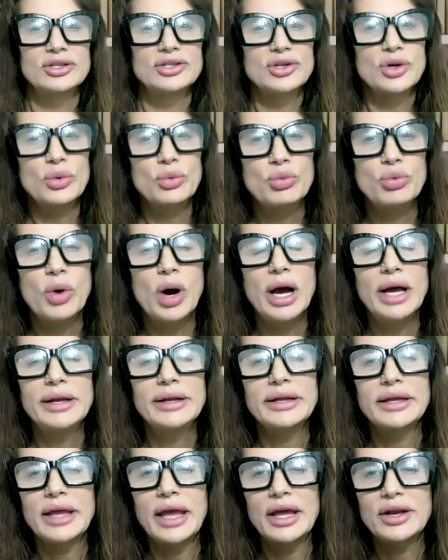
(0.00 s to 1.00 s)
to what
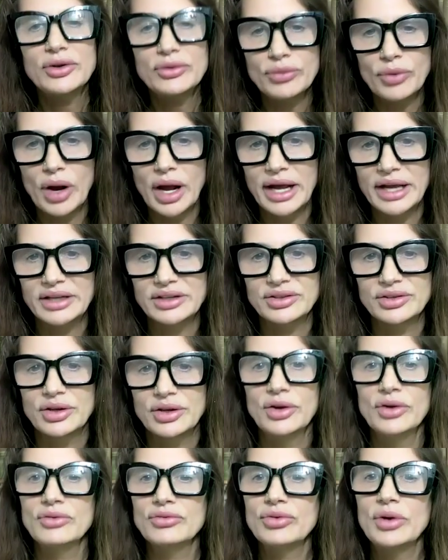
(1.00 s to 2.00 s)
can arise
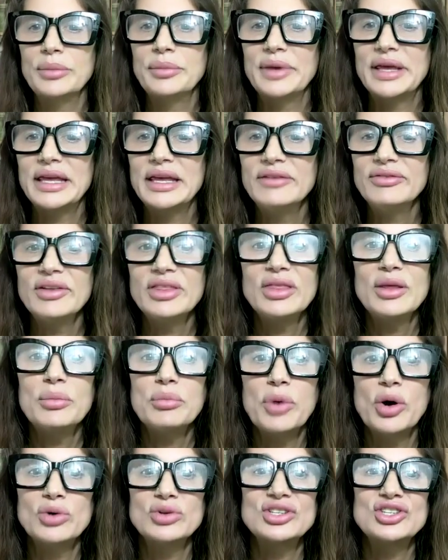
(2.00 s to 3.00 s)
from even the
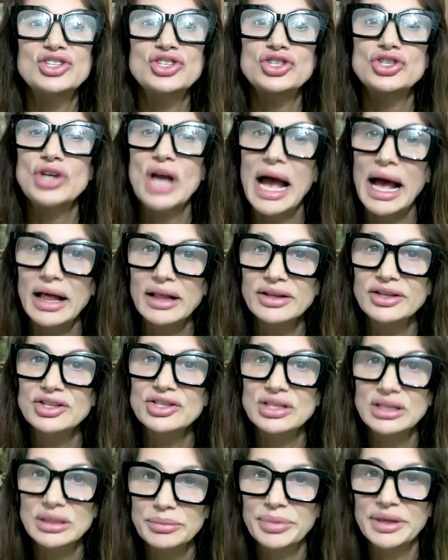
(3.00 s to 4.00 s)
most
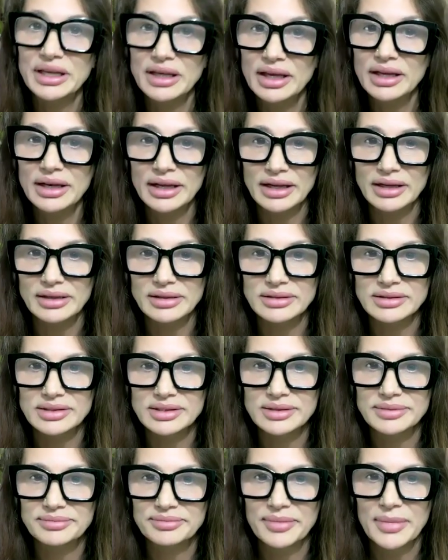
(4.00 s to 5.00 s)
challenging
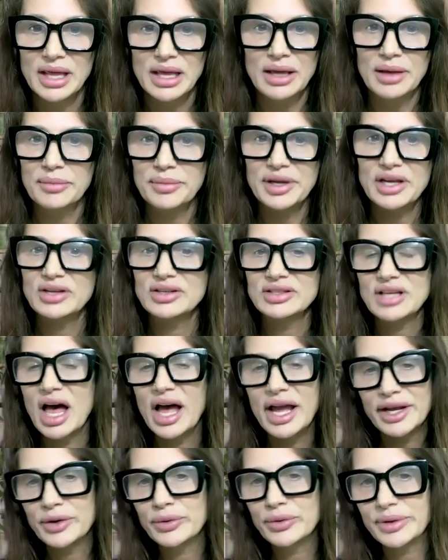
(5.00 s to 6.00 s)
beginnings, because
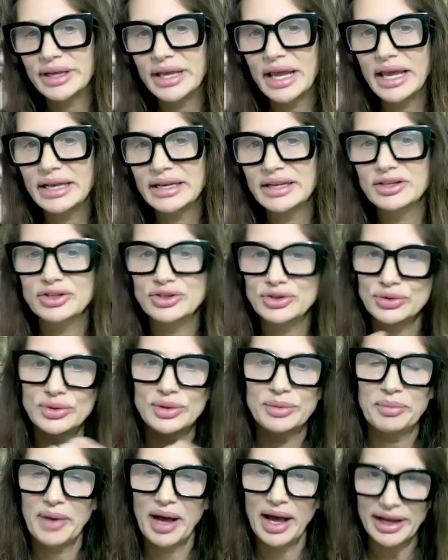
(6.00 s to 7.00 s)
I created due
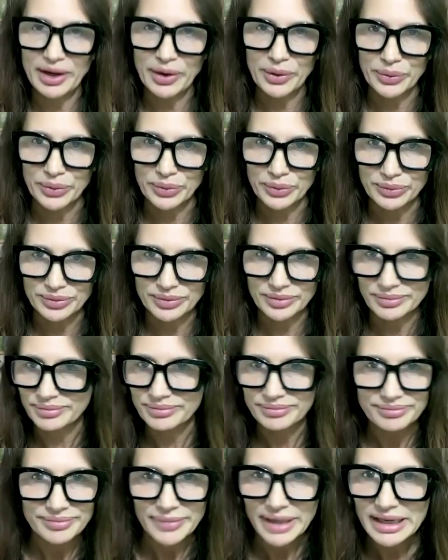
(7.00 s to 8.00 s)
to my own
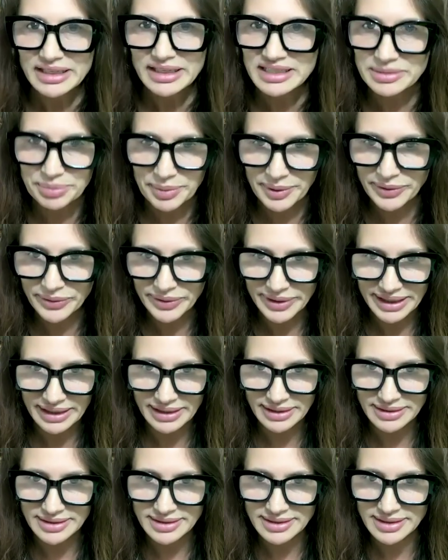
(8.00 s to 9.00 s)

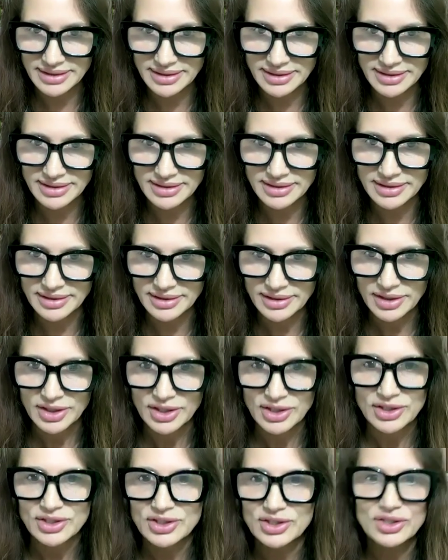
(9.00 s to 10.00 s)
experiences.
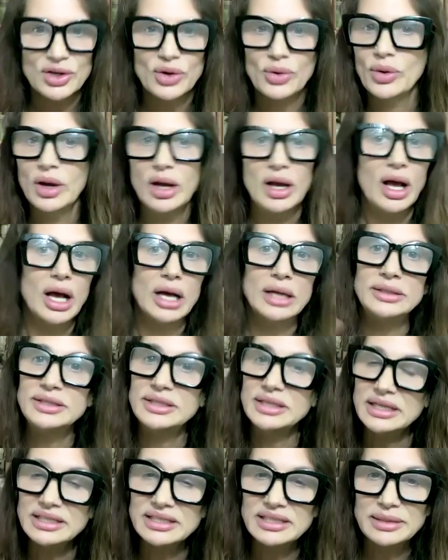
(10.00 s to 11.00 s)
So, a
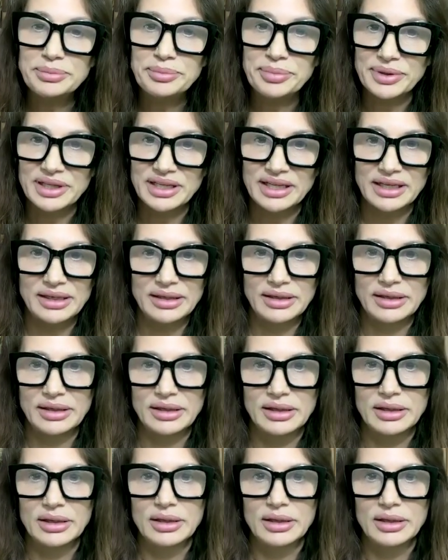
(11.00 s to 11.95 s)
disciplined,